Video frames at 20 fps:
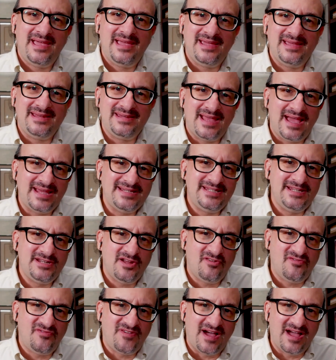In
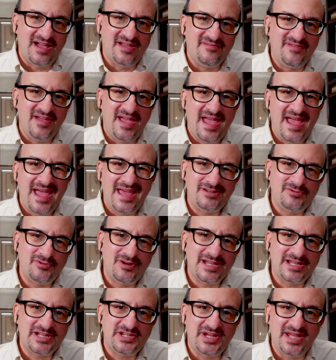1905,
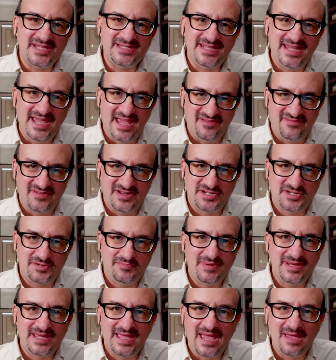Henryk
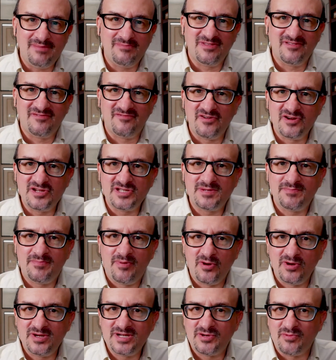Sienkiewicz became the first
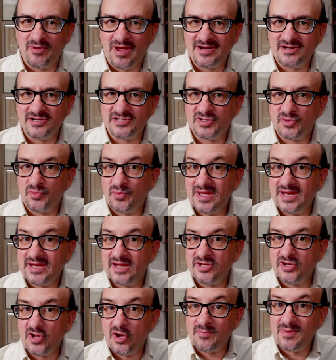Polish writer to win
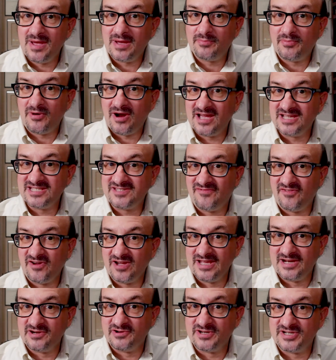a Nobel Prize for
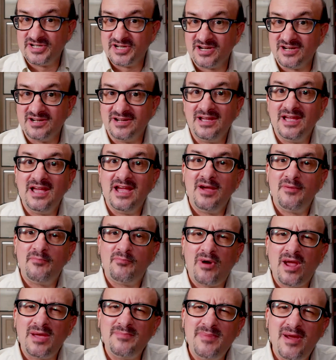Literature,
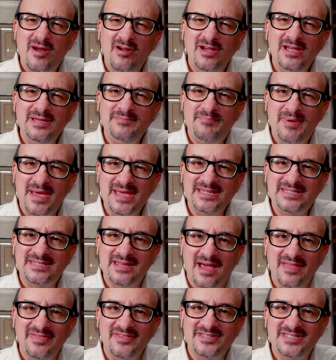primarily based
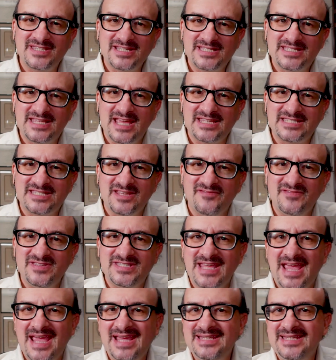on the success of
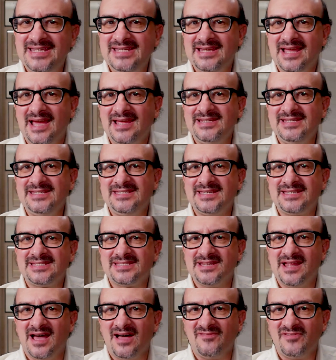his
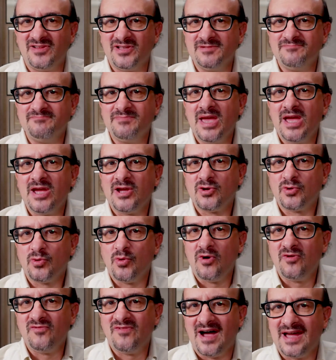1896 novel,
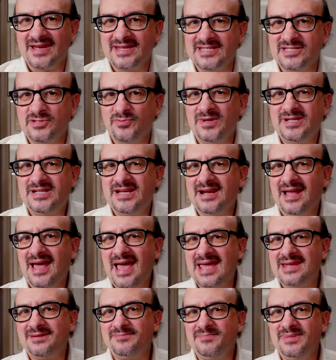Quo Vadis, which in
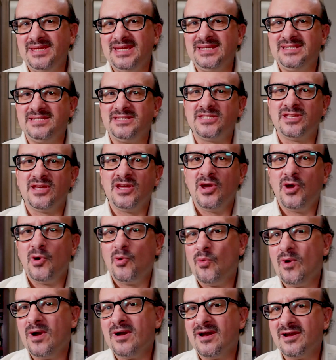Latin means,
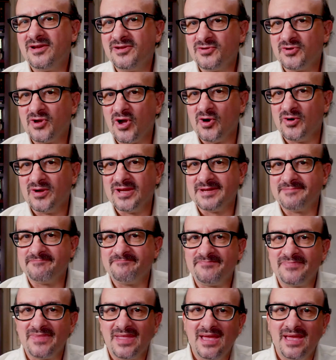Where Are You Going?